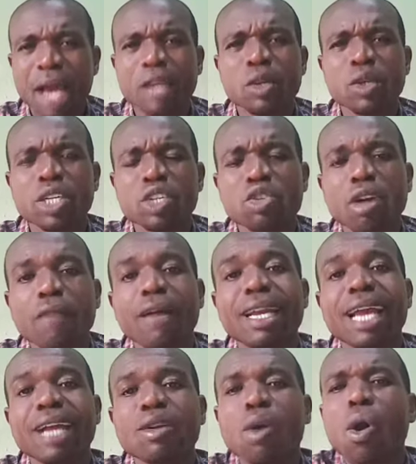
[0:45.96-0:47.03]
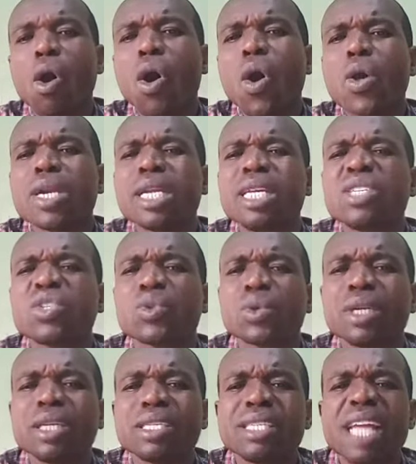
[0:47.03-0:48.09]
And you discover that all these
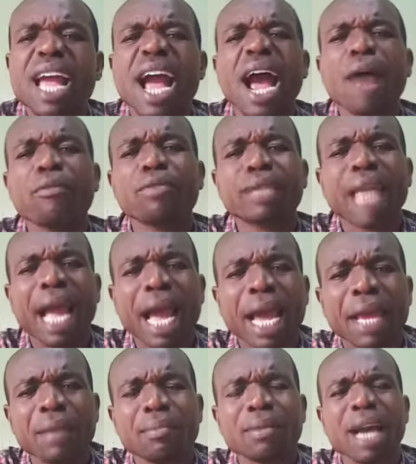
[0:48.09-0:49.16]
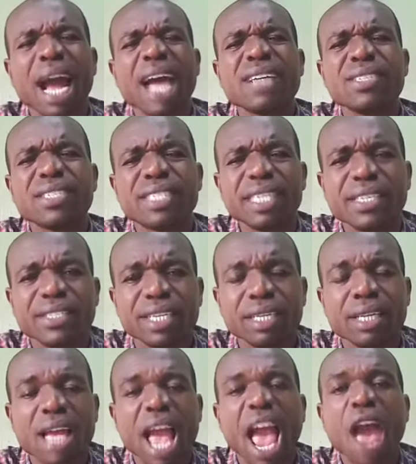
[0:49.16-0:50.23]
trees, they have time and
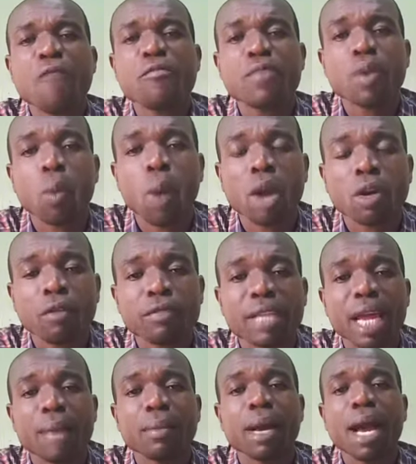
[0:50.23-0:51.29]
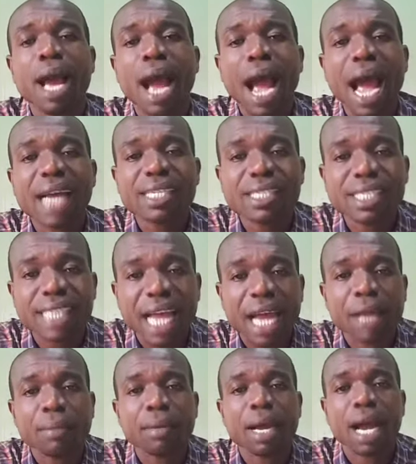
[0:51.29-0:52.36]
season. Every one of them has
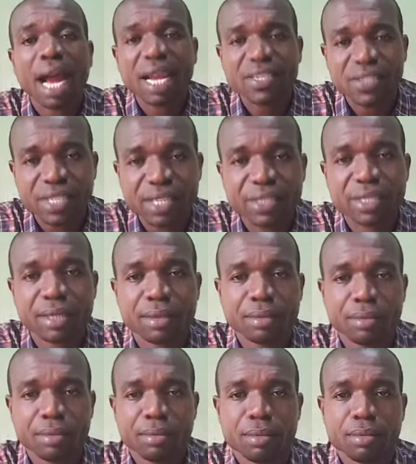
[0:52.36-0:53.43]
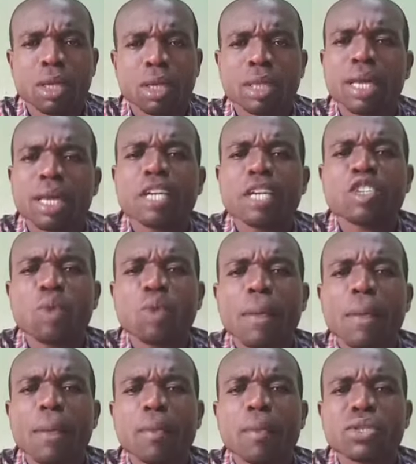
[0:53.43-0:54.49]
time and season. That is
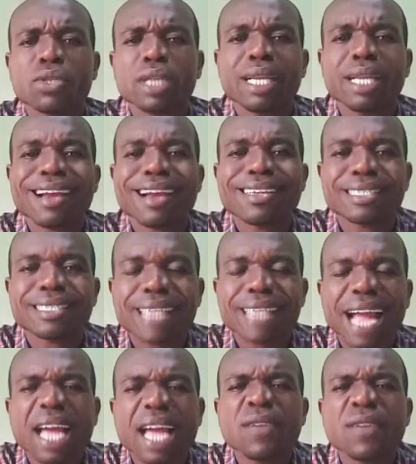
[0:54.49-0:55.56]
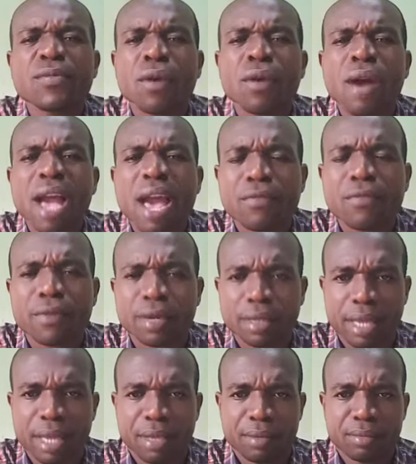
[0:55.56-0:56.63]
why Bible said there is time for
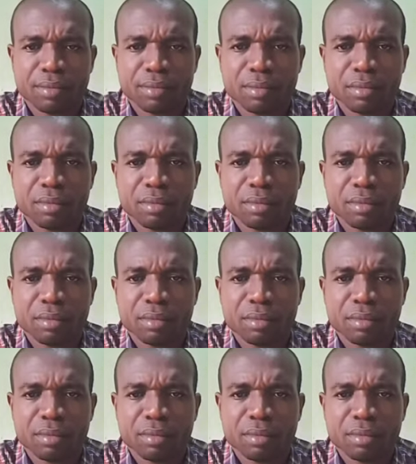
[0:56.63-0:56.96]
everything.